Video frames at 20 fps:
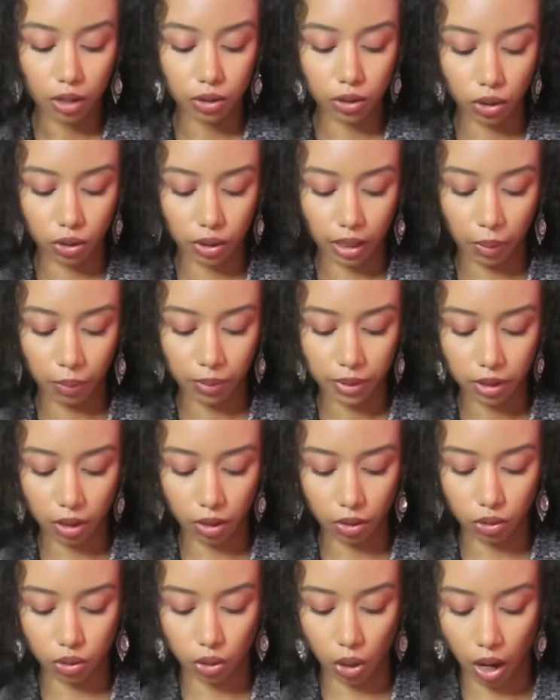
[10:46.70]
so that was
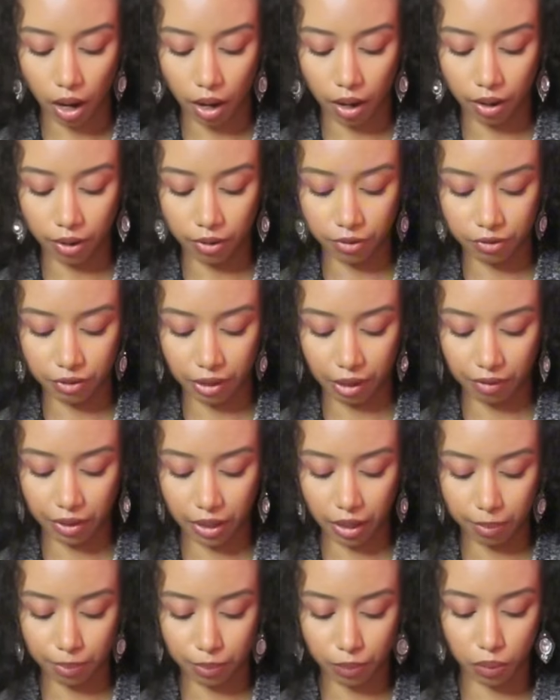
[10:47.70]
also a
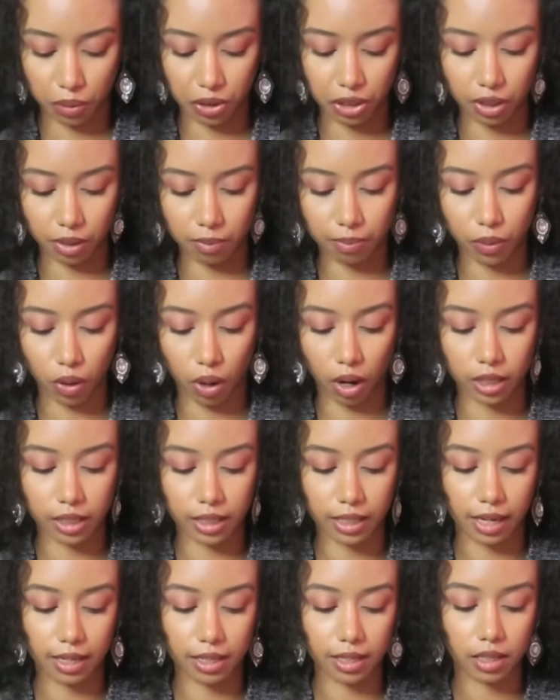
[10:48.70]
very important
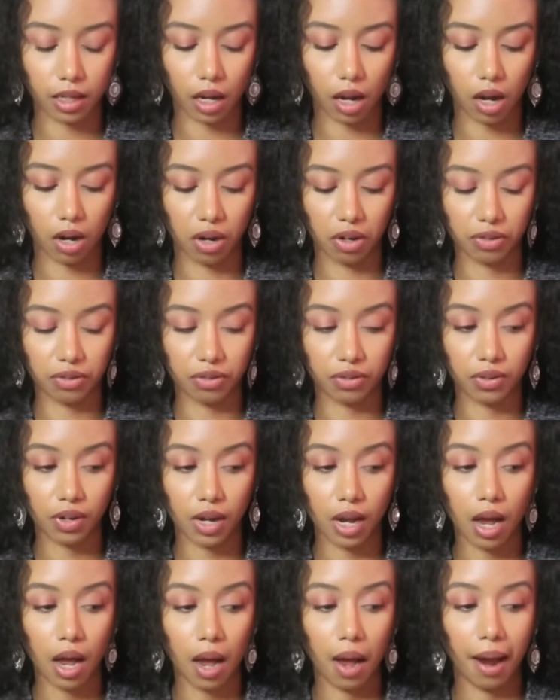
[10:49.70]
process of
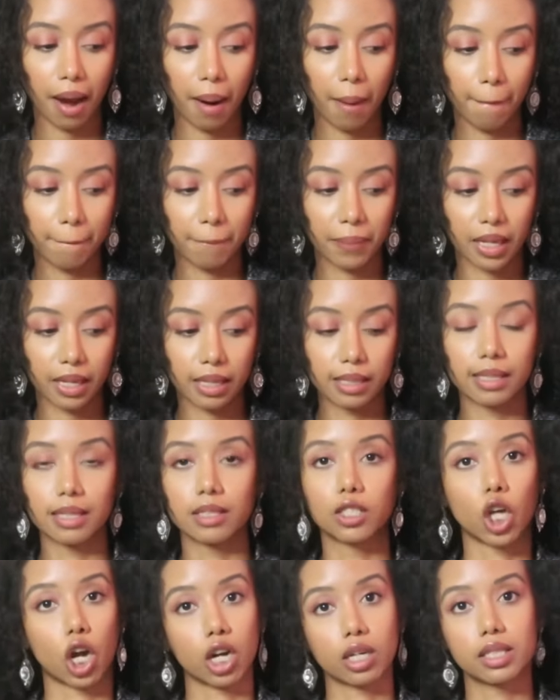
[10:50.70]
me
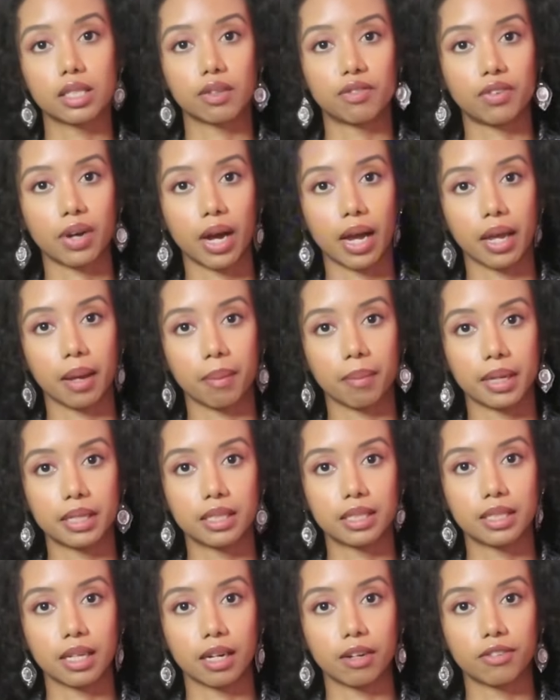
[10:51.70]
detoxifying
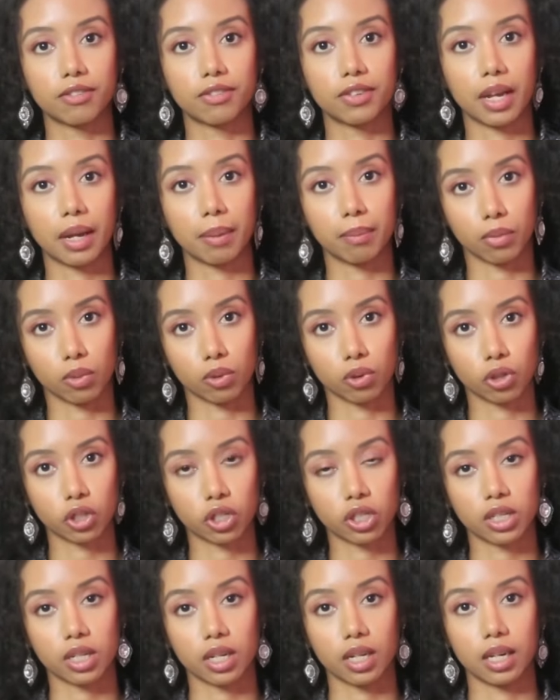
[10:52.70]
myself
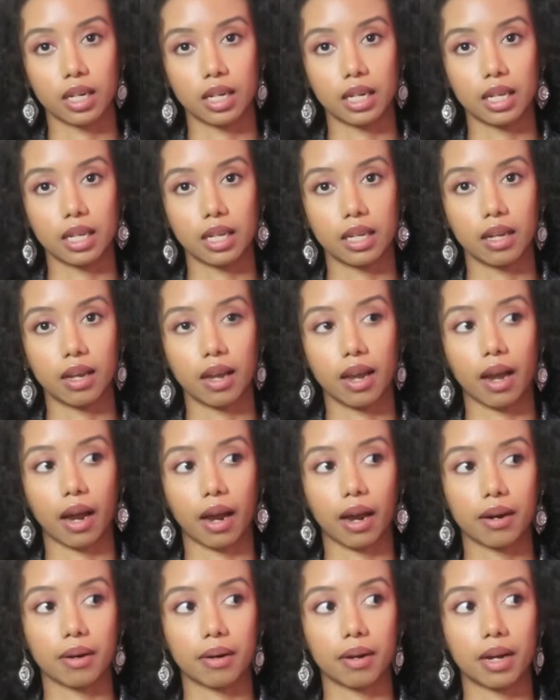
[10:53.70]
emotionally
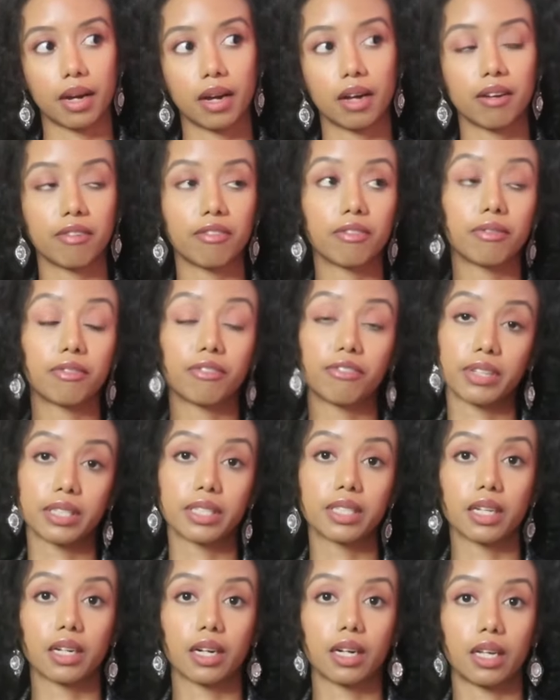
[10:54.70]
and
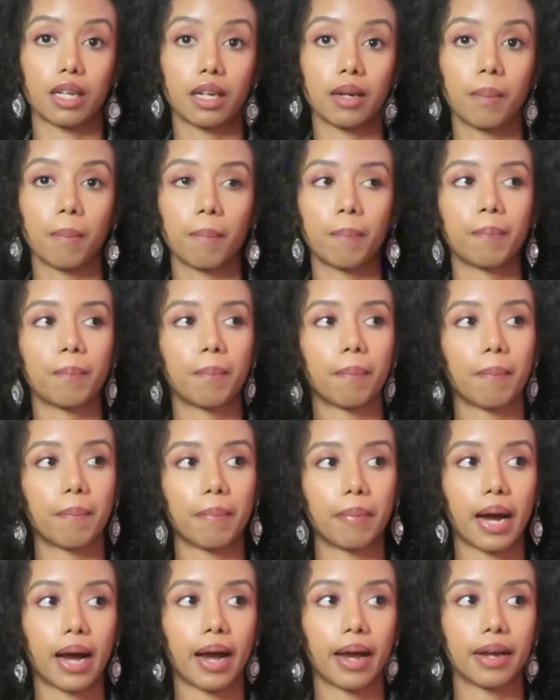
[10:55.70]
physically
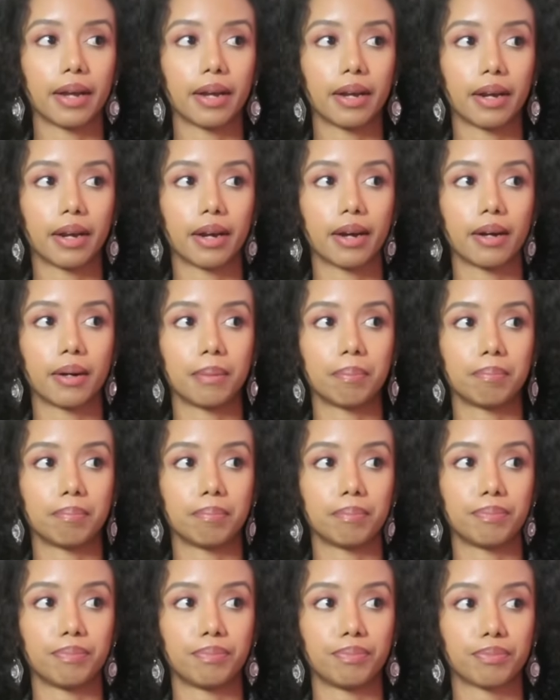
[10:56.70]
by
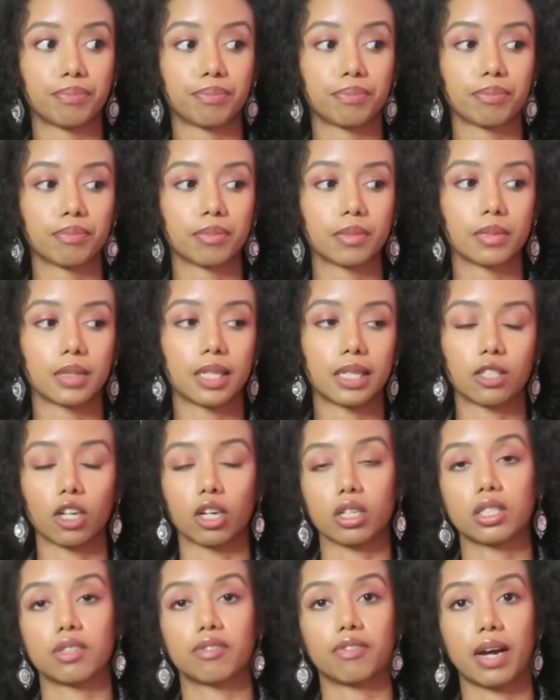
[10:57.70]
um,
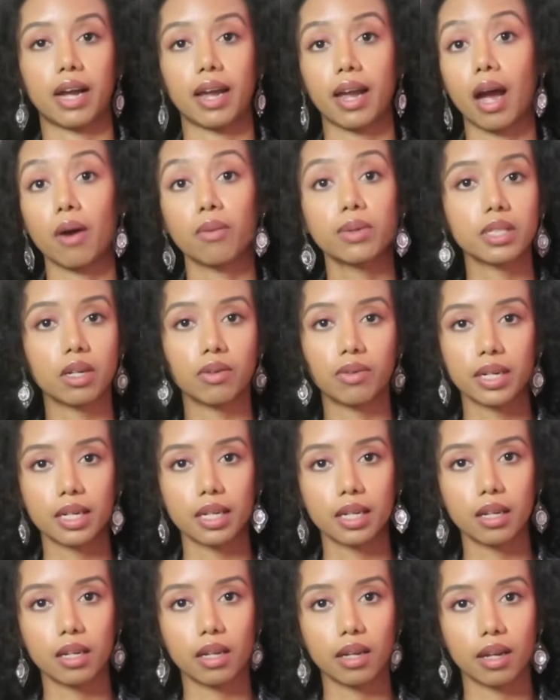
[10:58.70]
detoxifying i was
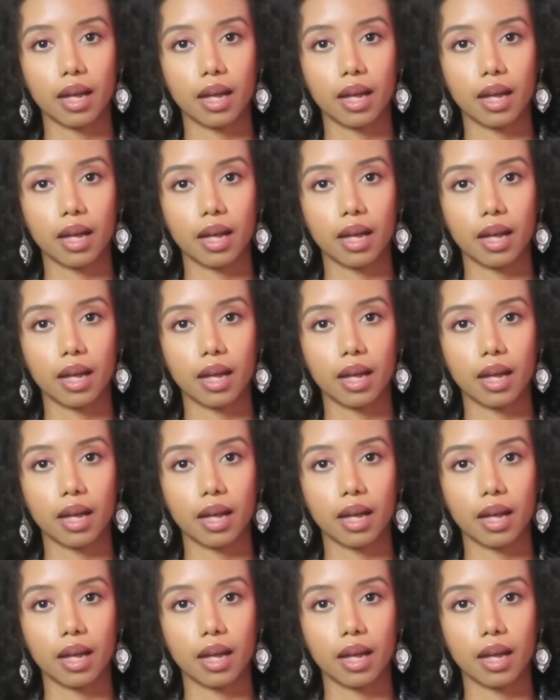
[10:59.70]
already